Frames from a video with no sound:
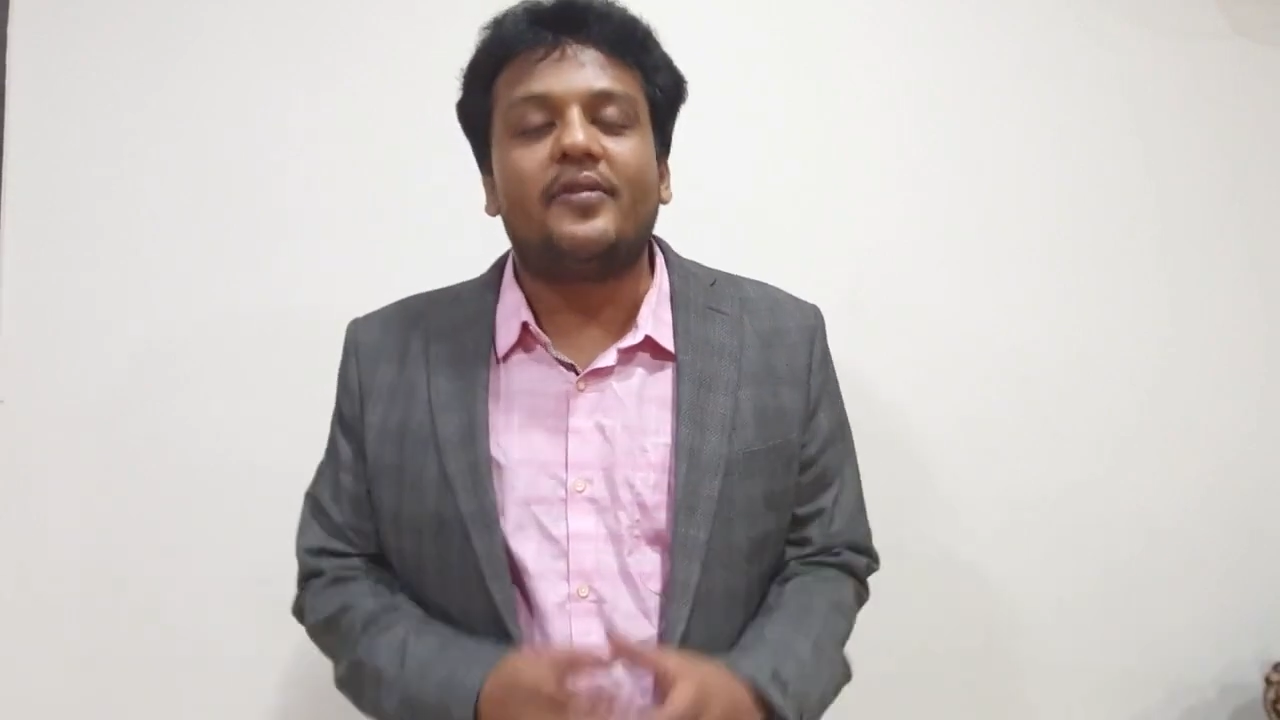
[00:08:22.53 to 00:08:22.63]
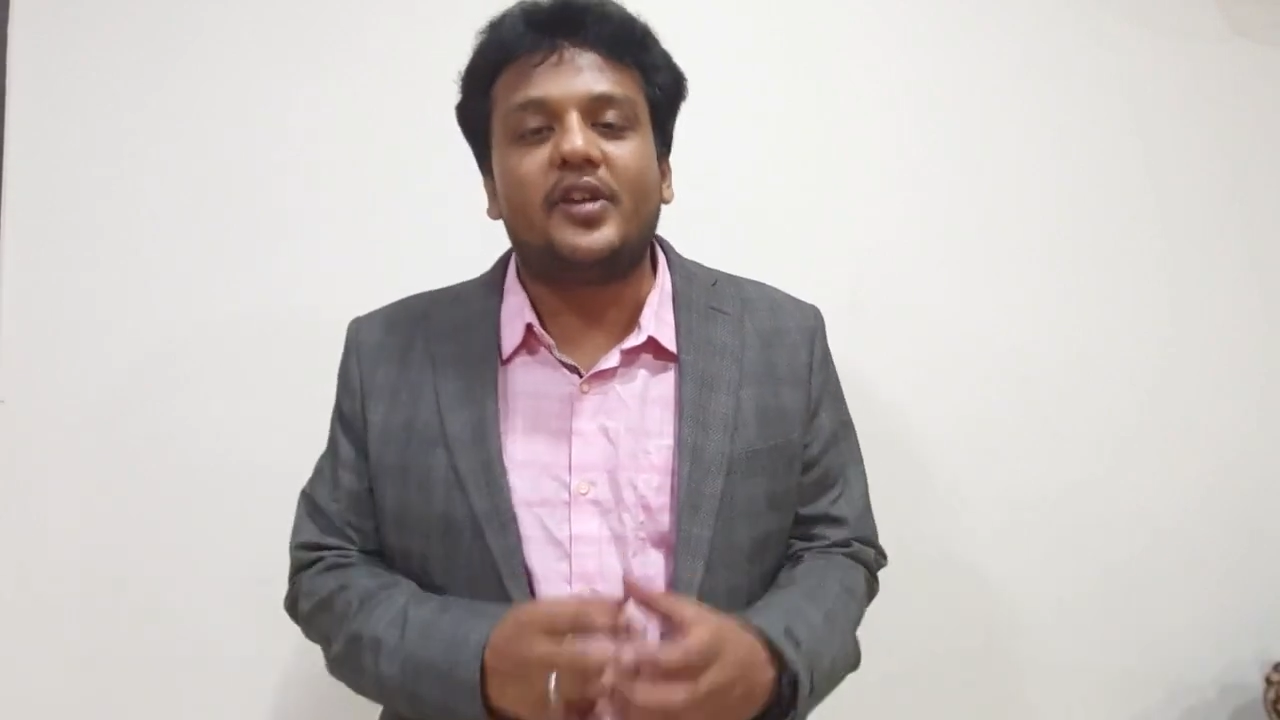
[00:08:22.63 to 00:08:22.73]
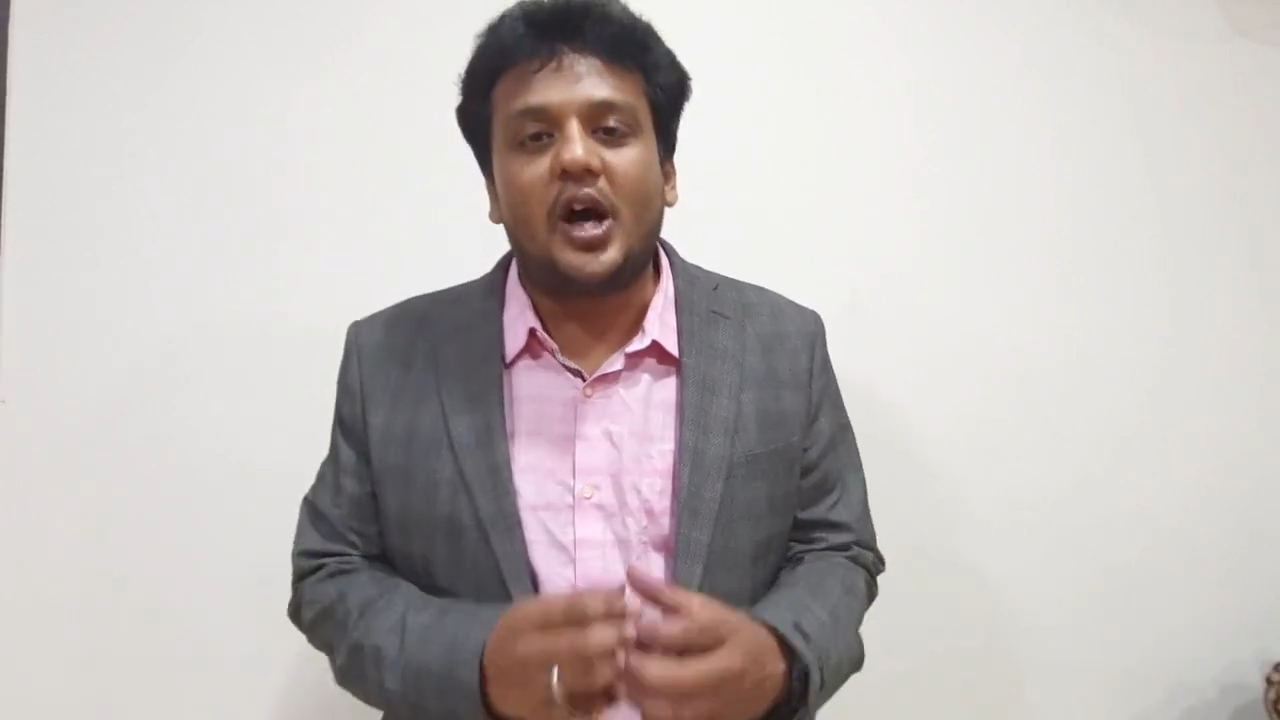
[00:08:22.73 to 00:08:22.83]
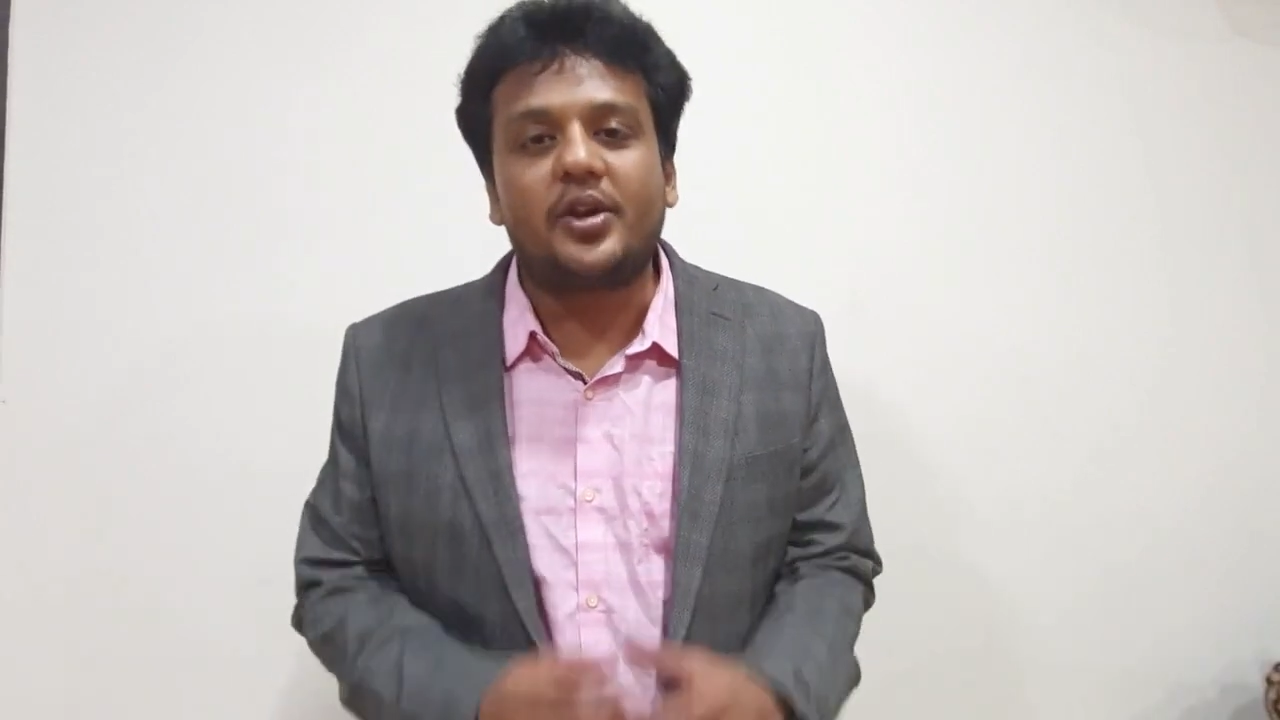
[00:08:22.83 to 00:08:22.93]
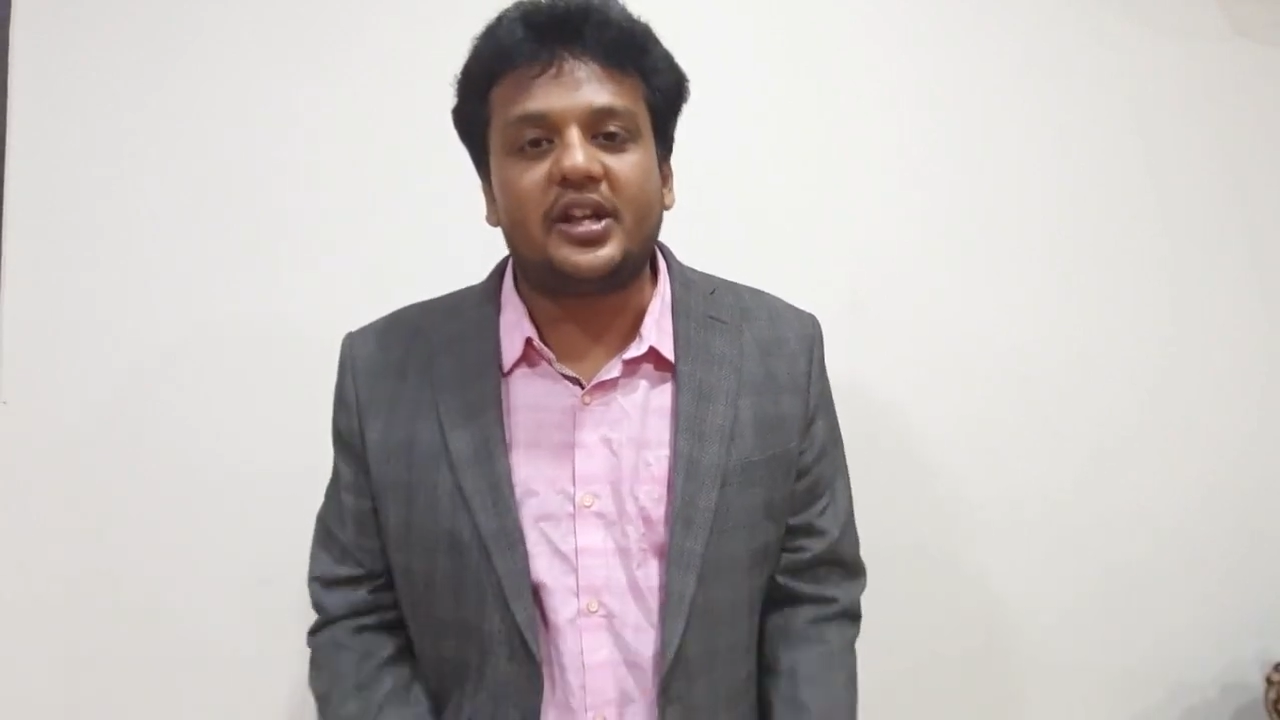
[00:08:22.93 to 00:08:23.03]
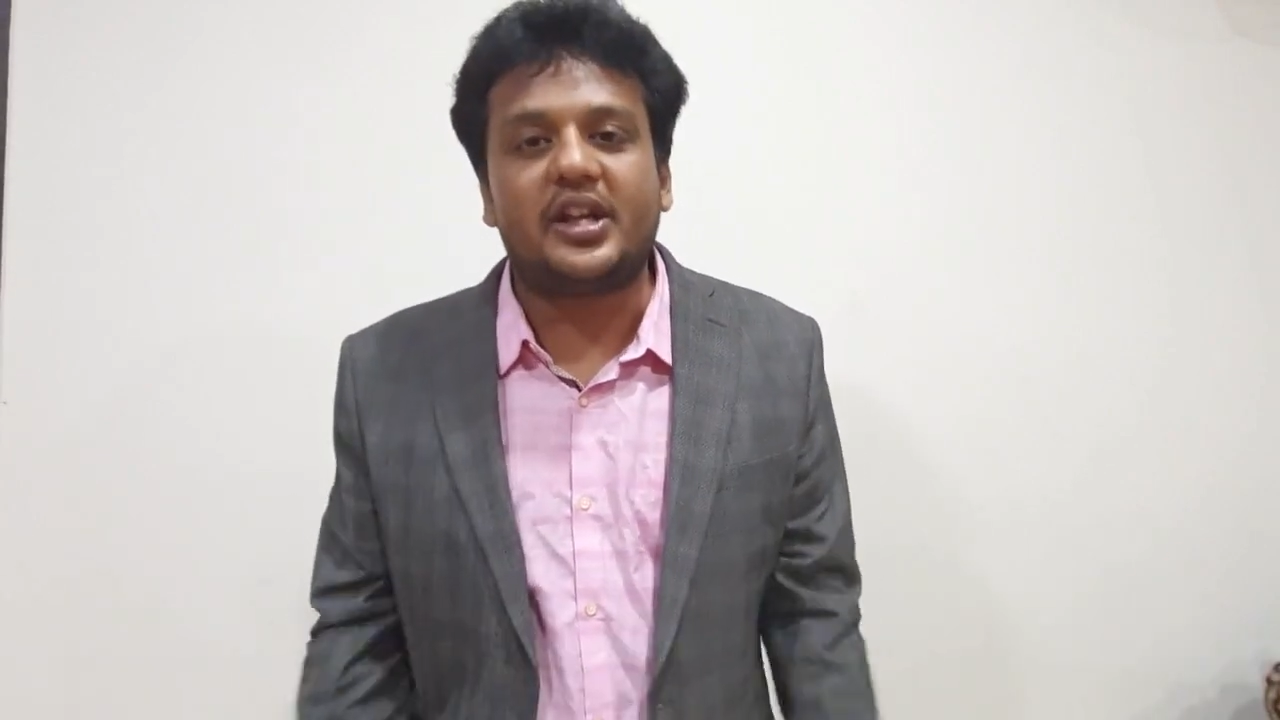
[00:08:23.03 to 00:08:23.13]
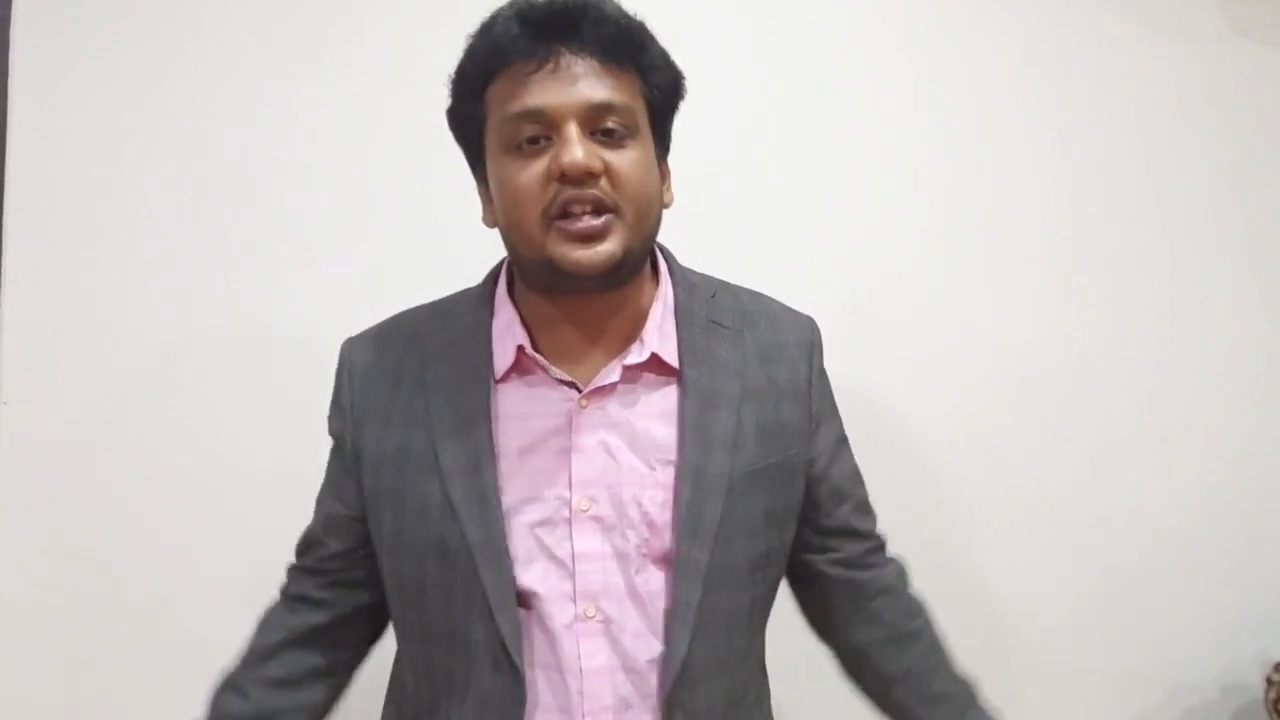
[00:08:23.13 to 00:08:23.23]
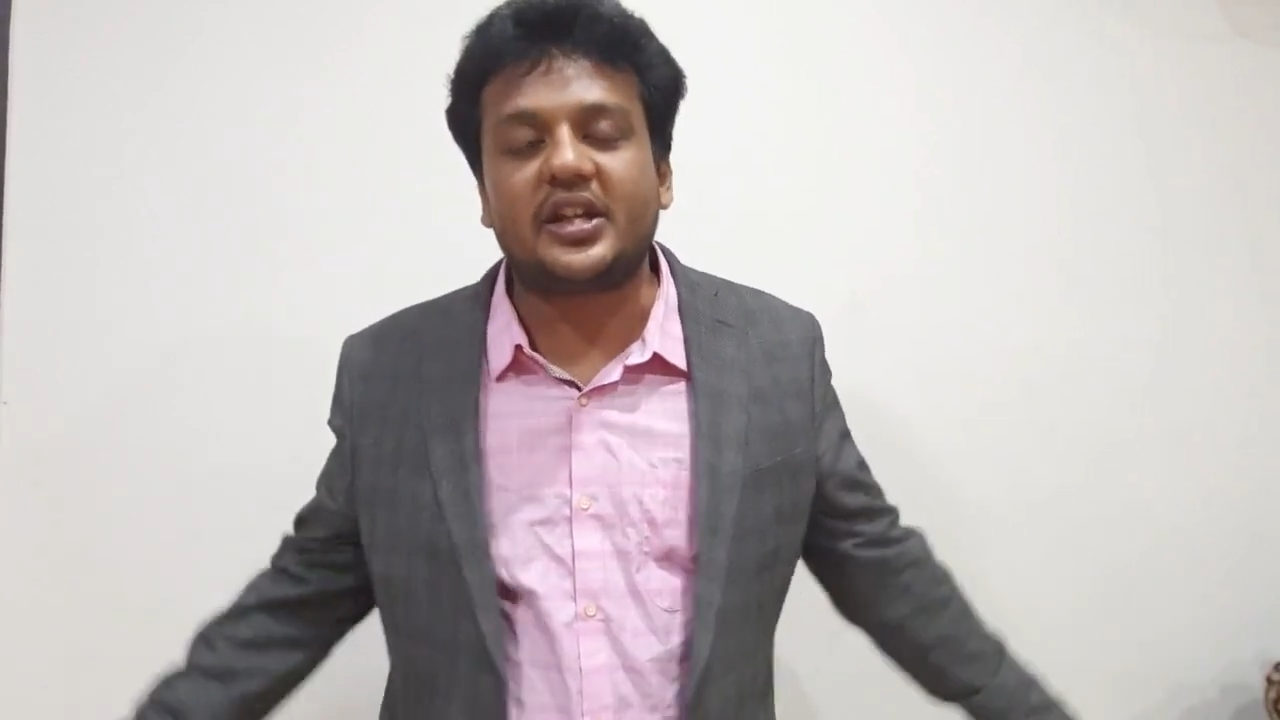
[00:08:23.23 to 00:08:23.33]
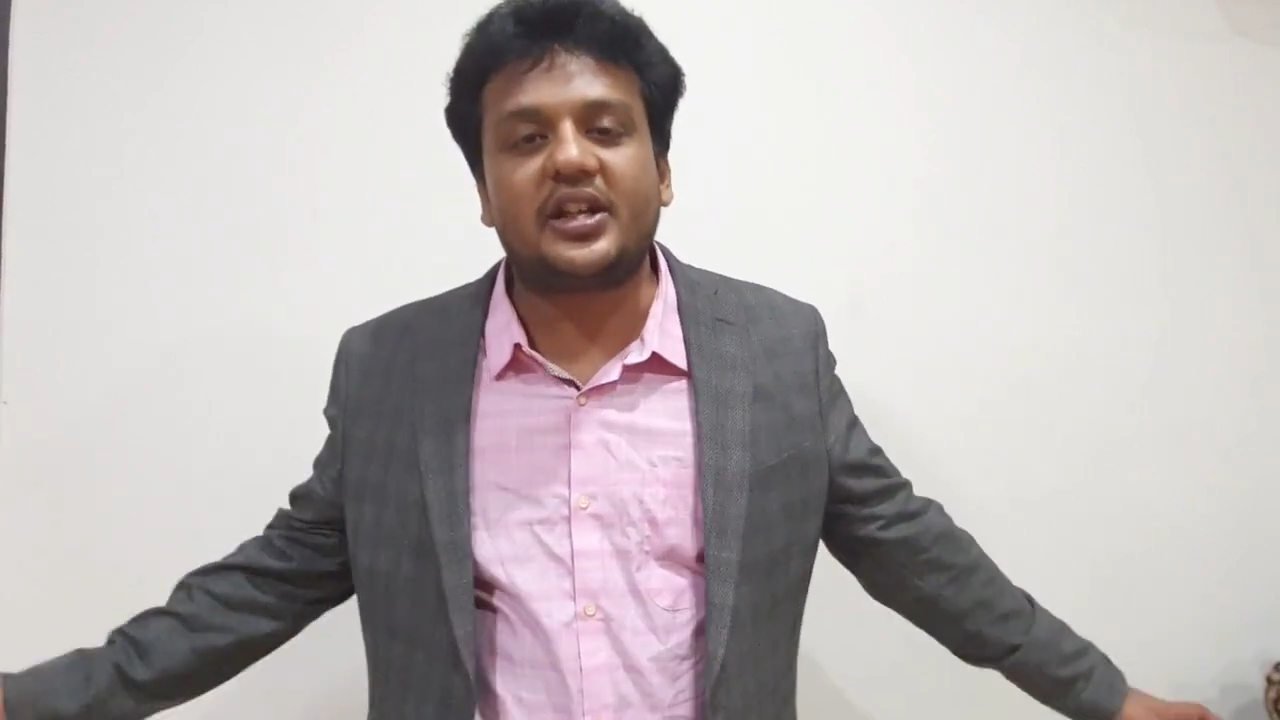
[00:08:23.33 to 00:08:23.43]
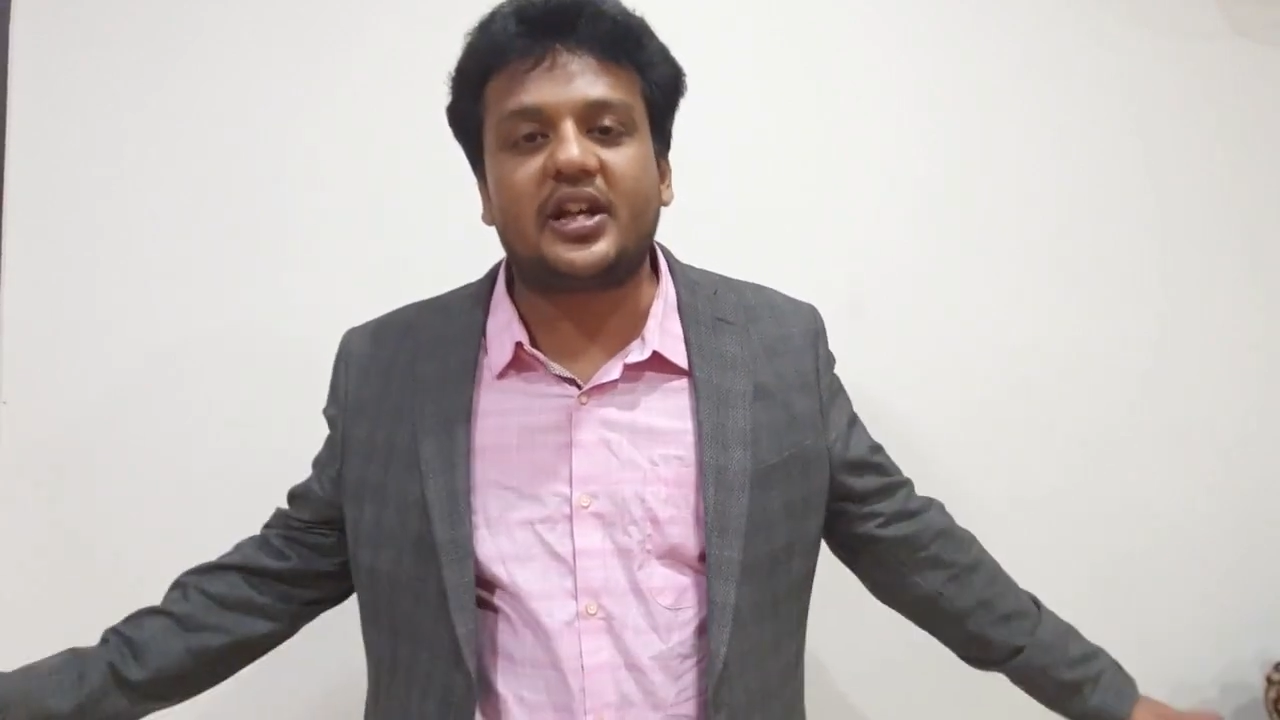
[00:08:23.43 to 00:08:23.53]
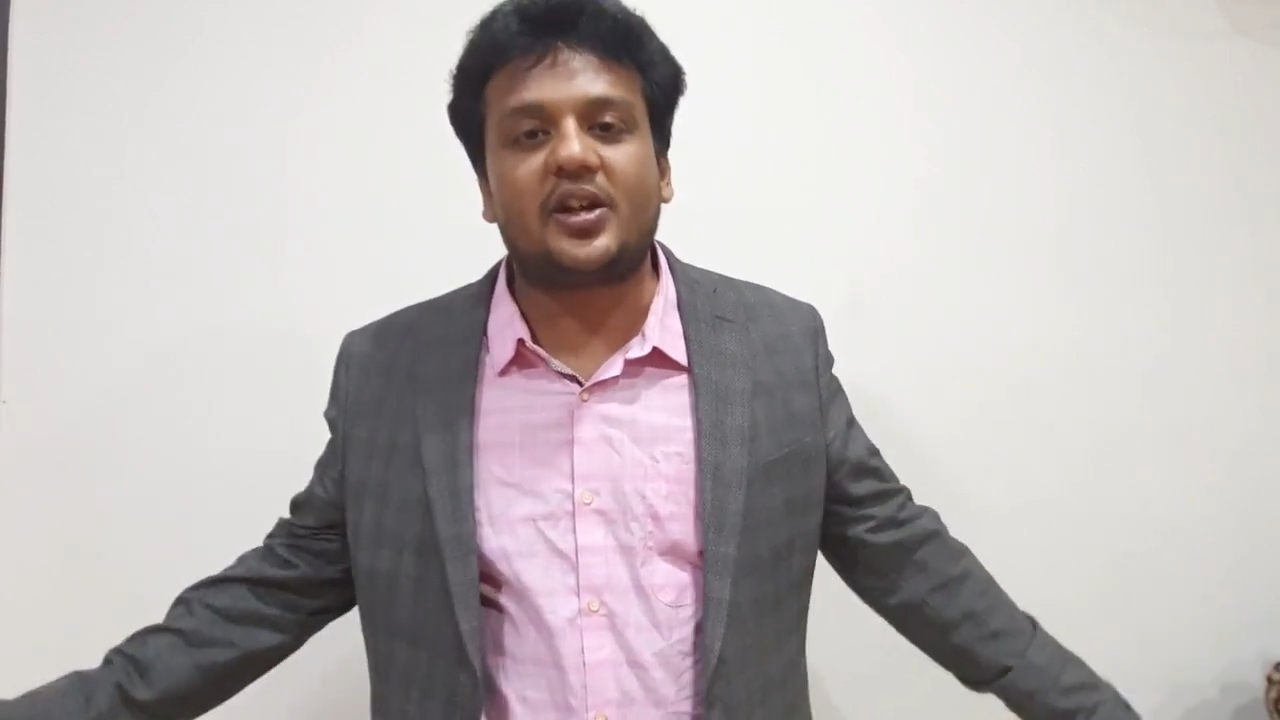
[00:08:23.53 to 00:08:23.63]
without any technical